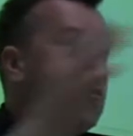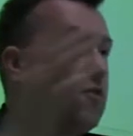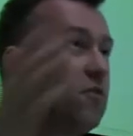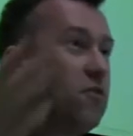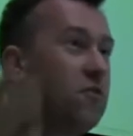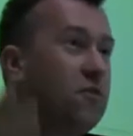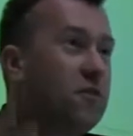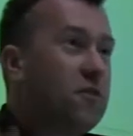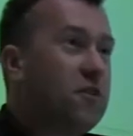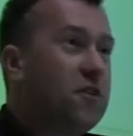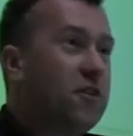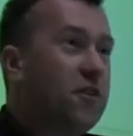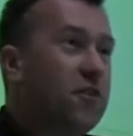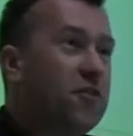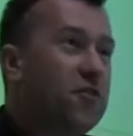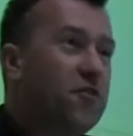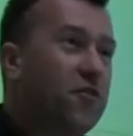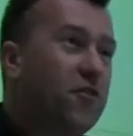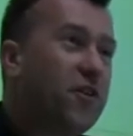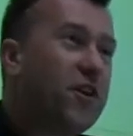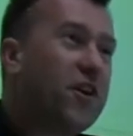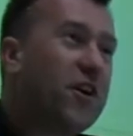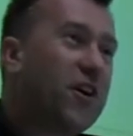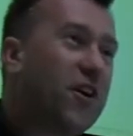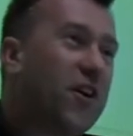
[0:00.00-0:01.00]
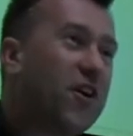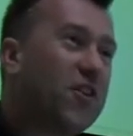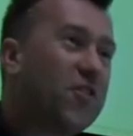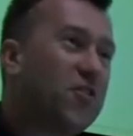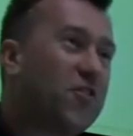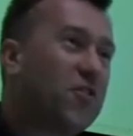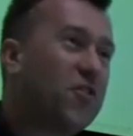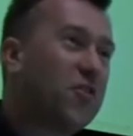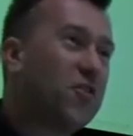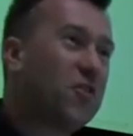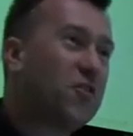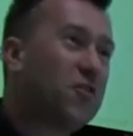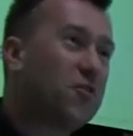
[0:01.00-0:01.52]
you, you know, it's very hard
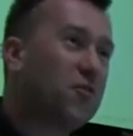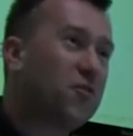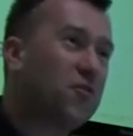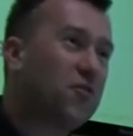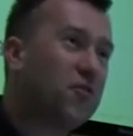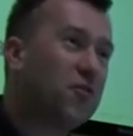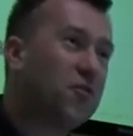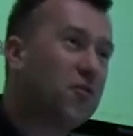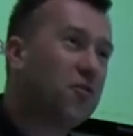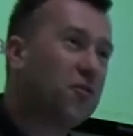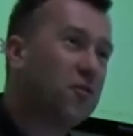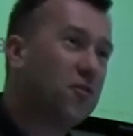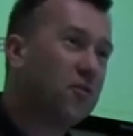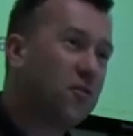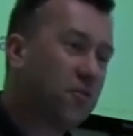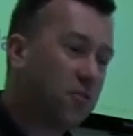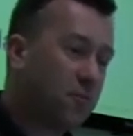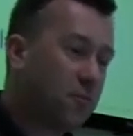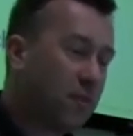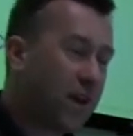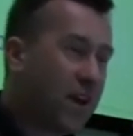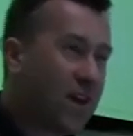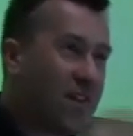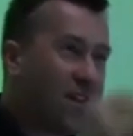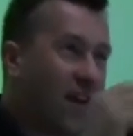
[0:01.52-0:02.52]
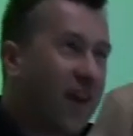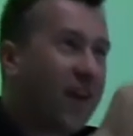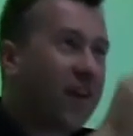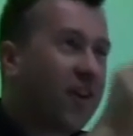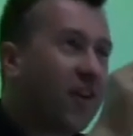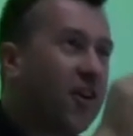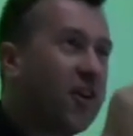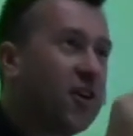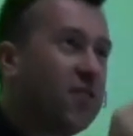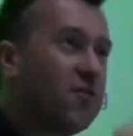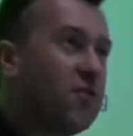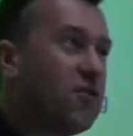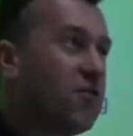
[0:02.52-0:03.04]
to, to, to make that
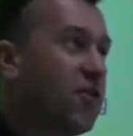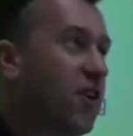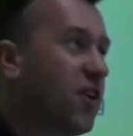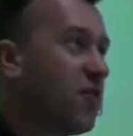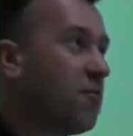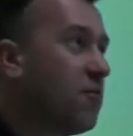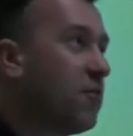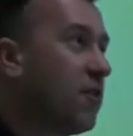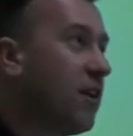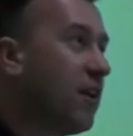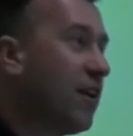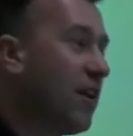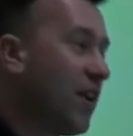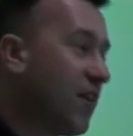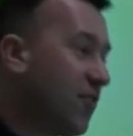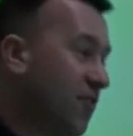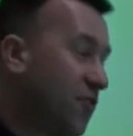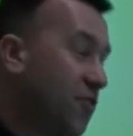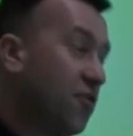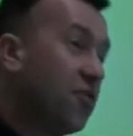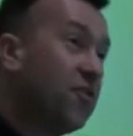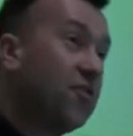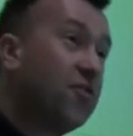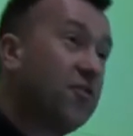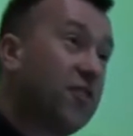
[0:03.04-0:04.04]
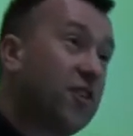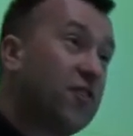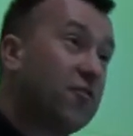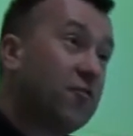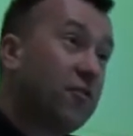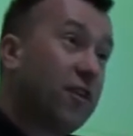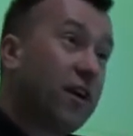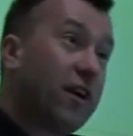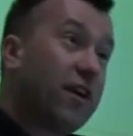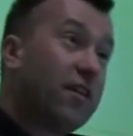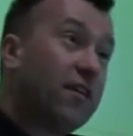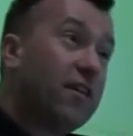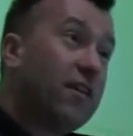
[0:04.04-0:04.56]
kind of assessment unless you
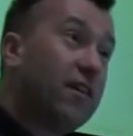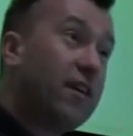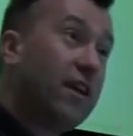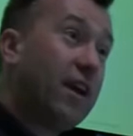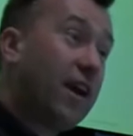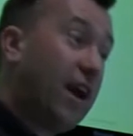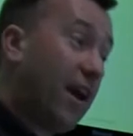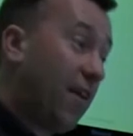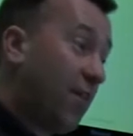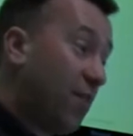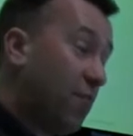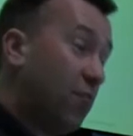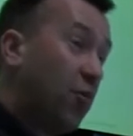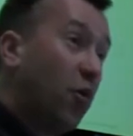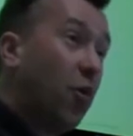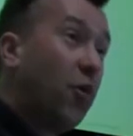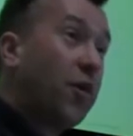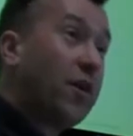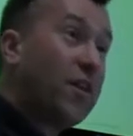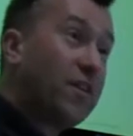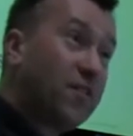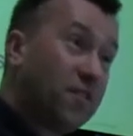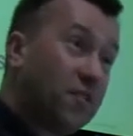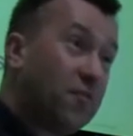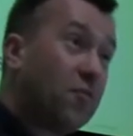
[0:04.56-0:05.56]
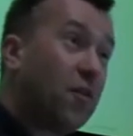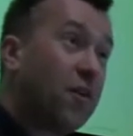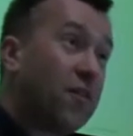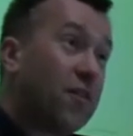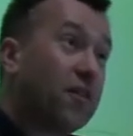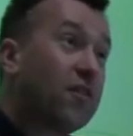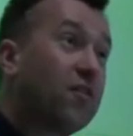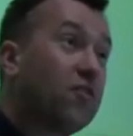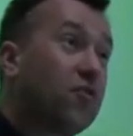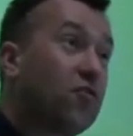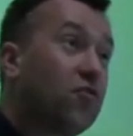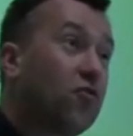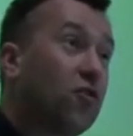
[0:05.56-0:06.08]
consider it at the point where
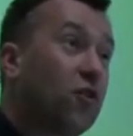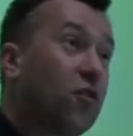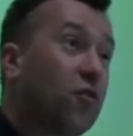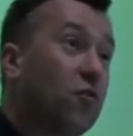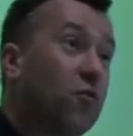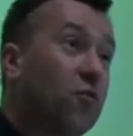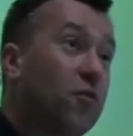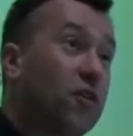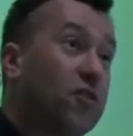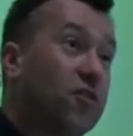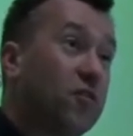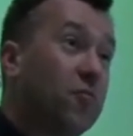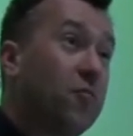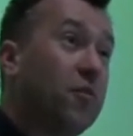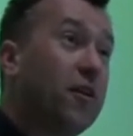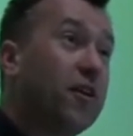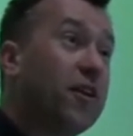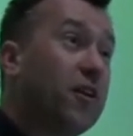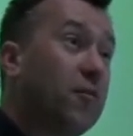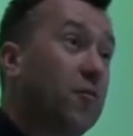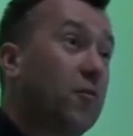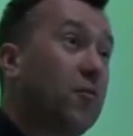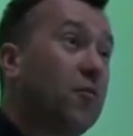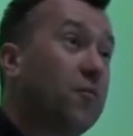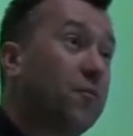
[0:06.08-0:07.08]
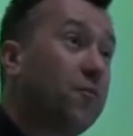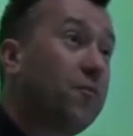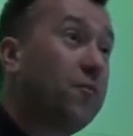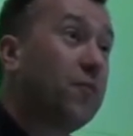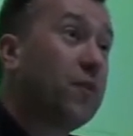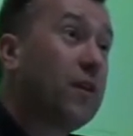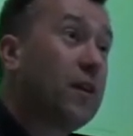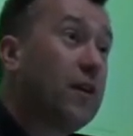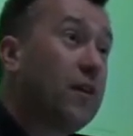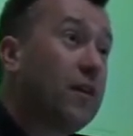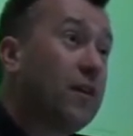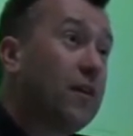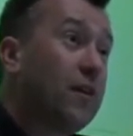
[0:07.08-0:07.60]
the control is applicable.
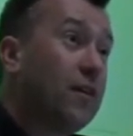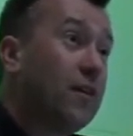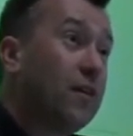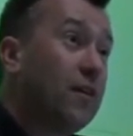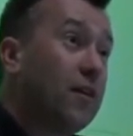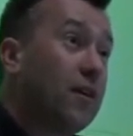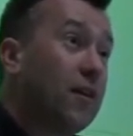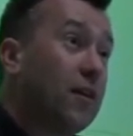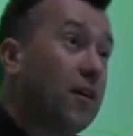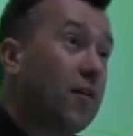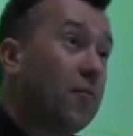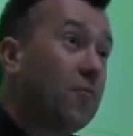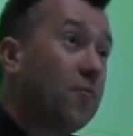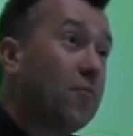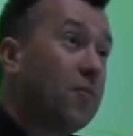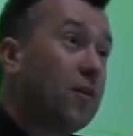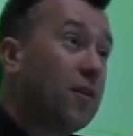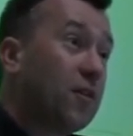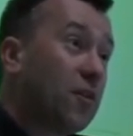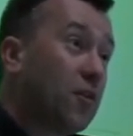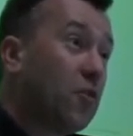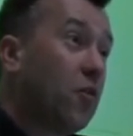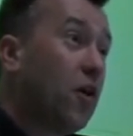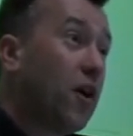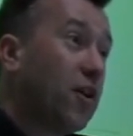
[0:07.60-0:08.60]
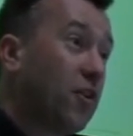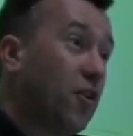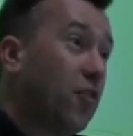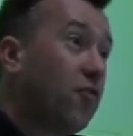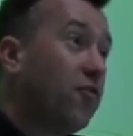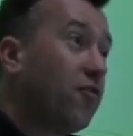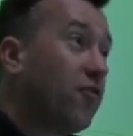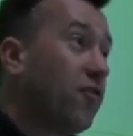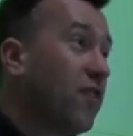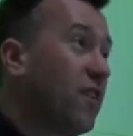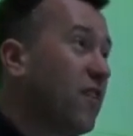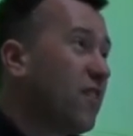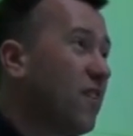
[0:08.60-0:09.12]
Um, but quite
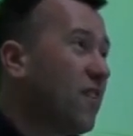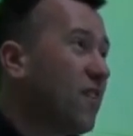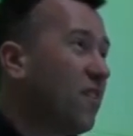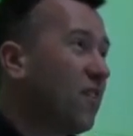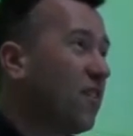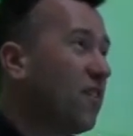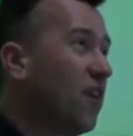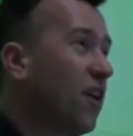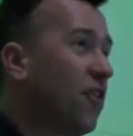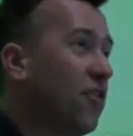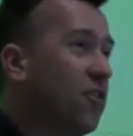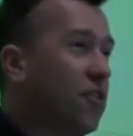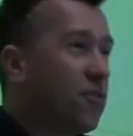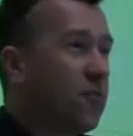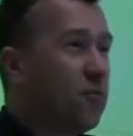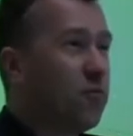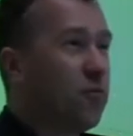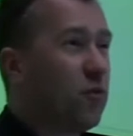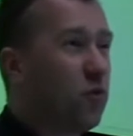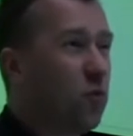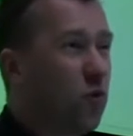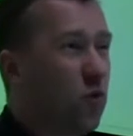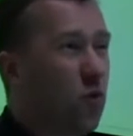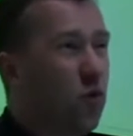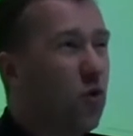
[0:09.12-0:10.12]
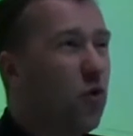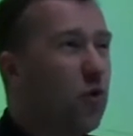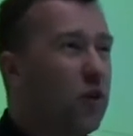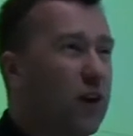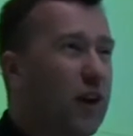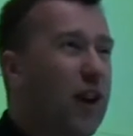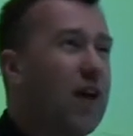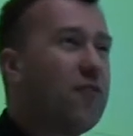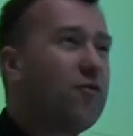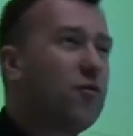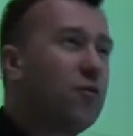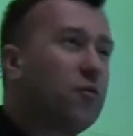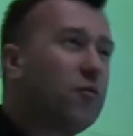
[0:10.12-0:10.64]
often these things are done at a broad
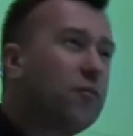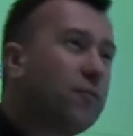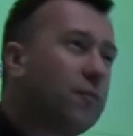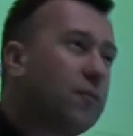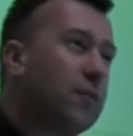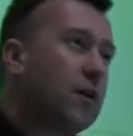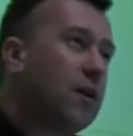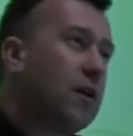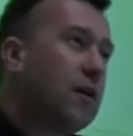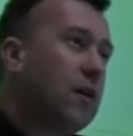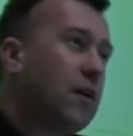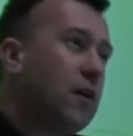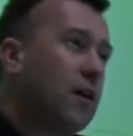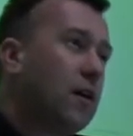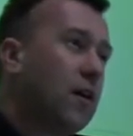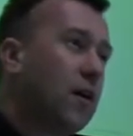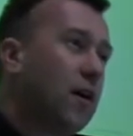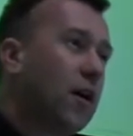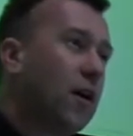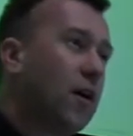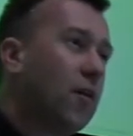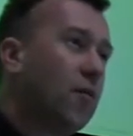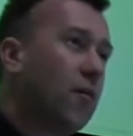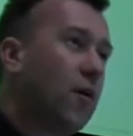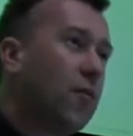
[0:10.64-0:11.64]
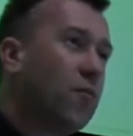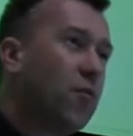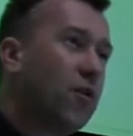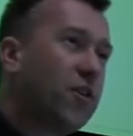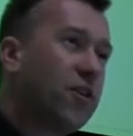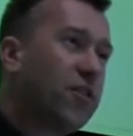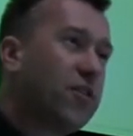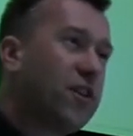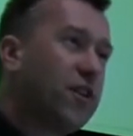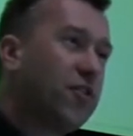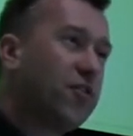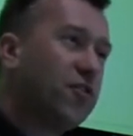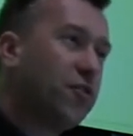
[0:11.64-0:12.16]
level, uh, when what
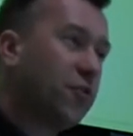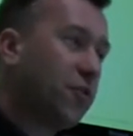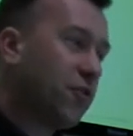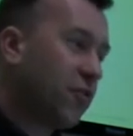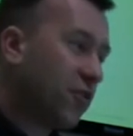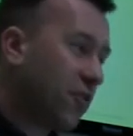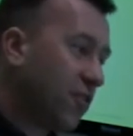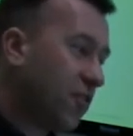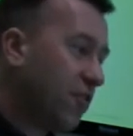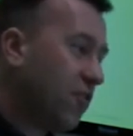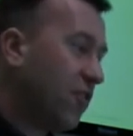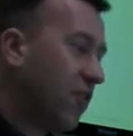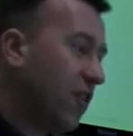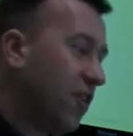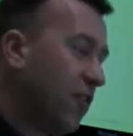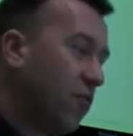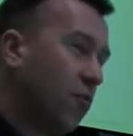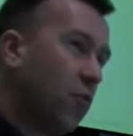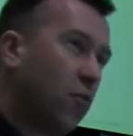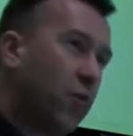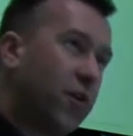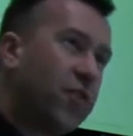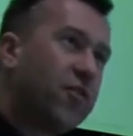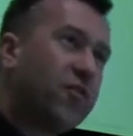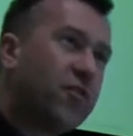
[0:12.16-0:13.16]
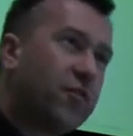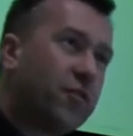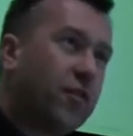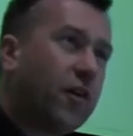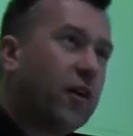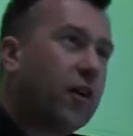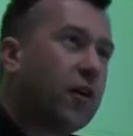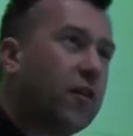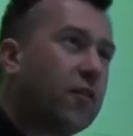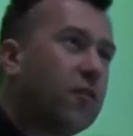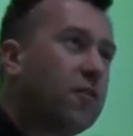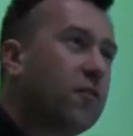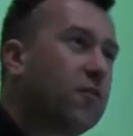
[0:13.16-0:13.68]
you need to do is consider, well, which of
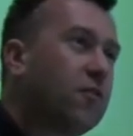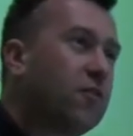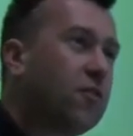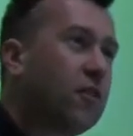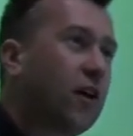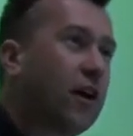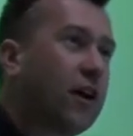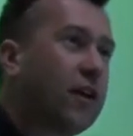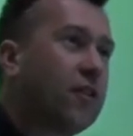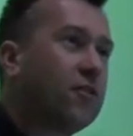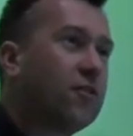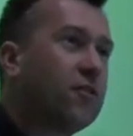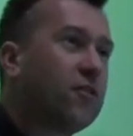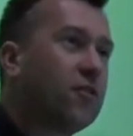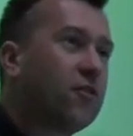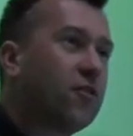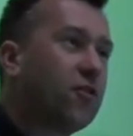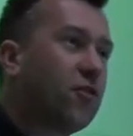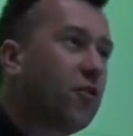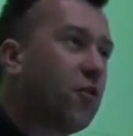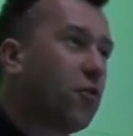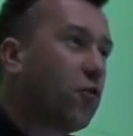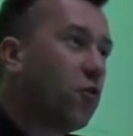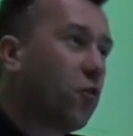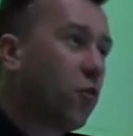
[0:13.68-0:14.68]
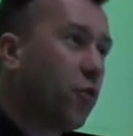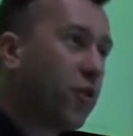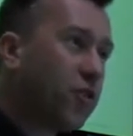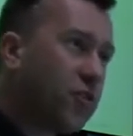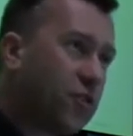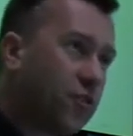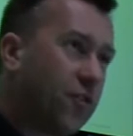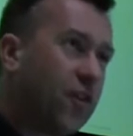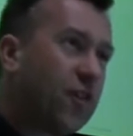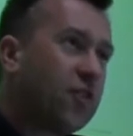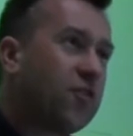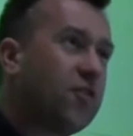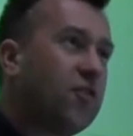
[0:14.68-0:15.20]
our sites are secure, or which
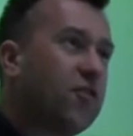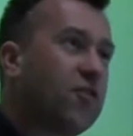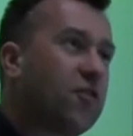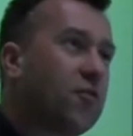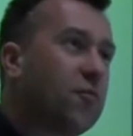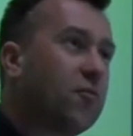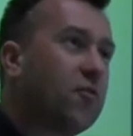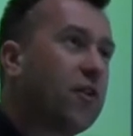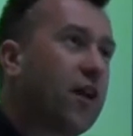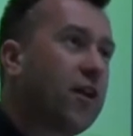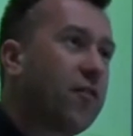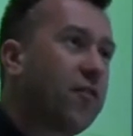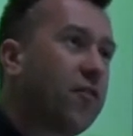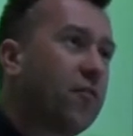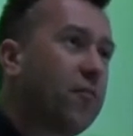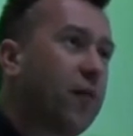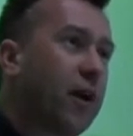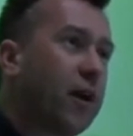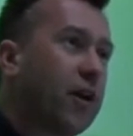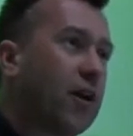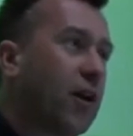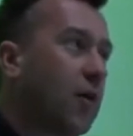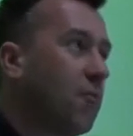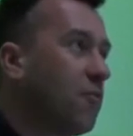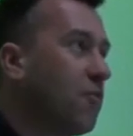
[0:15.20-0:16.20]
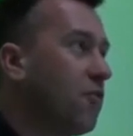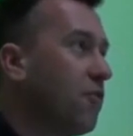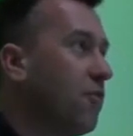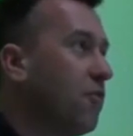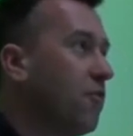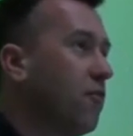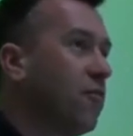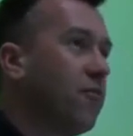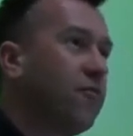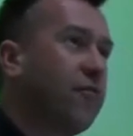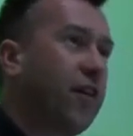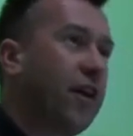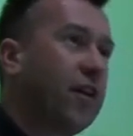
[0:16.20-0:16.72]
of our systems have the backups that
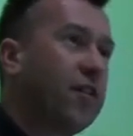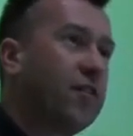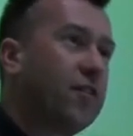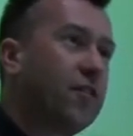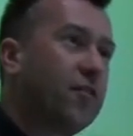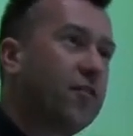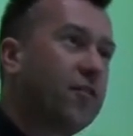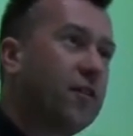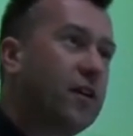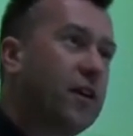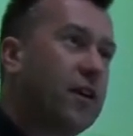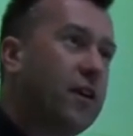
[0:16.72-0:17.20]
are effective.